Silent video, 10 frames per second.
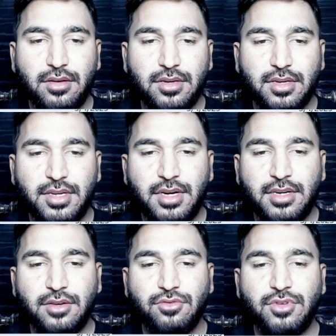create
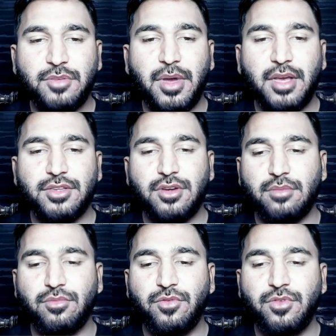a 2D pie
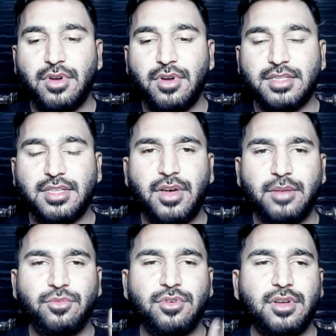chart. Moving on Excel
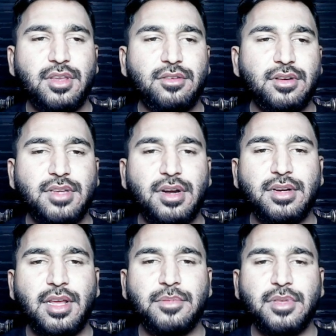workbook, click on
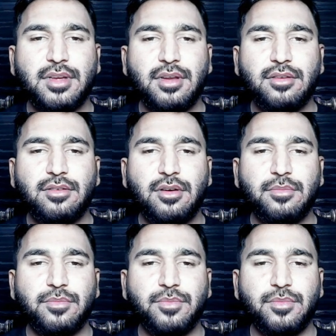Insert tab, then click
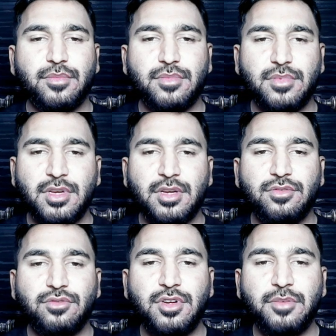on
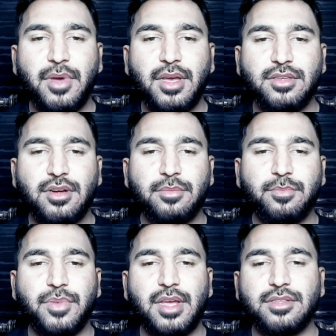2D pie
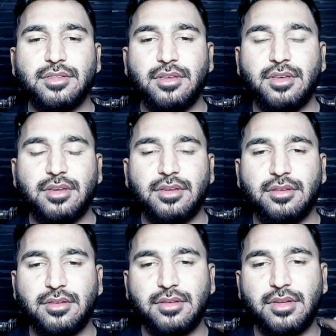chart. Press
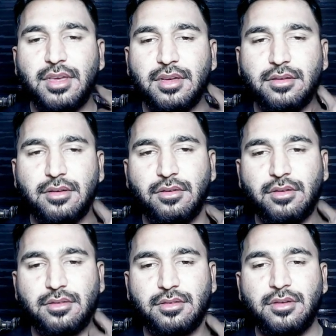click
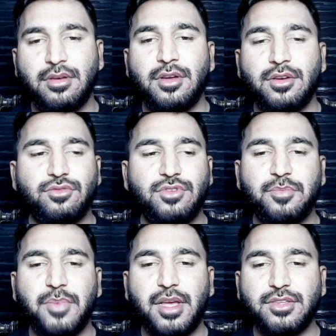on
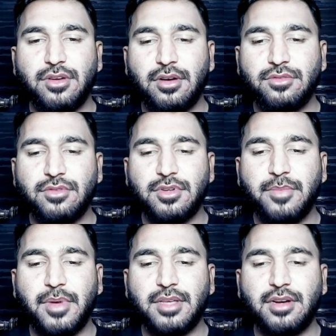2D pie chart. 2D
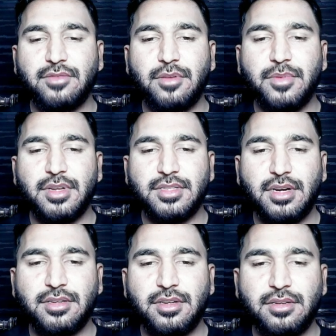pie chart will be
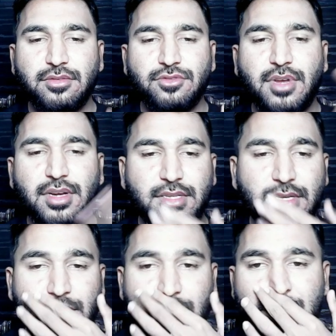inserted. You can
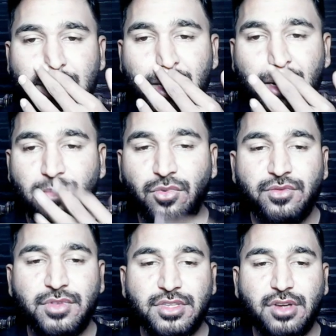see this.
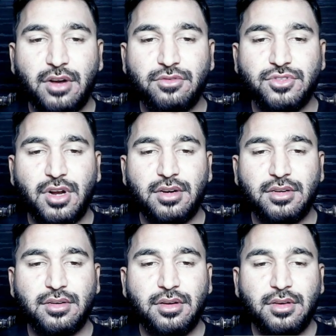Move the chart to chart.